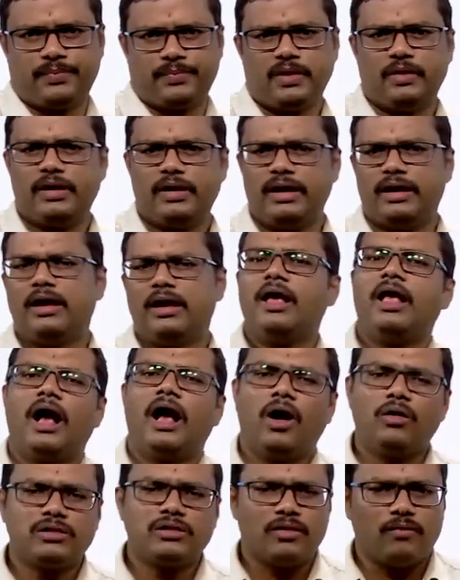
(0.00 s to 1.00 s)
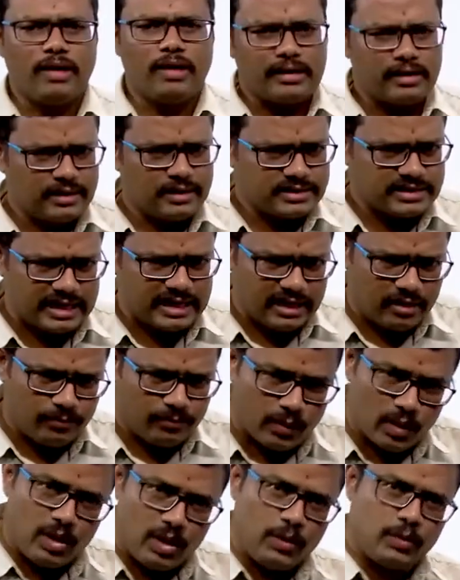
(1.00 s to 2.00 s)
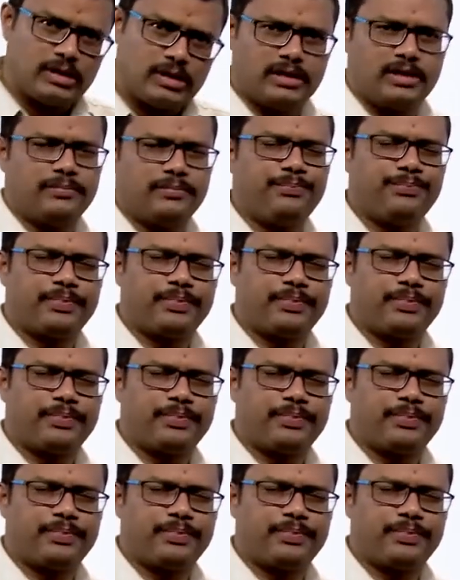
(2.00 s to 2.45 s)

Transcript: Okay, how the water is getting polluted,